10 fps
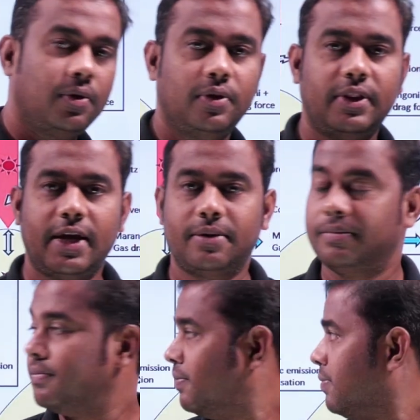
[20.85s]
then
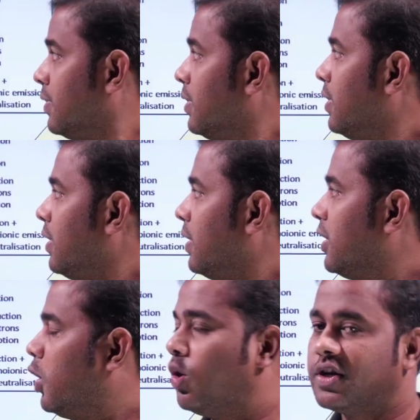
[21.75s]

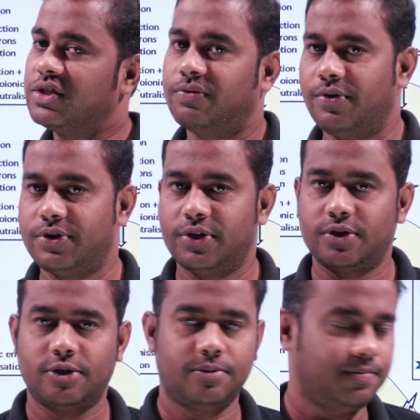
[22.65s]
the Lorenz
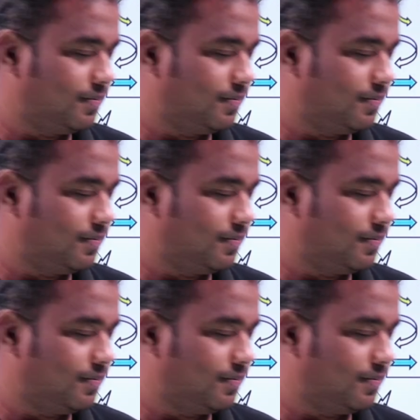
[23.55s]
forces,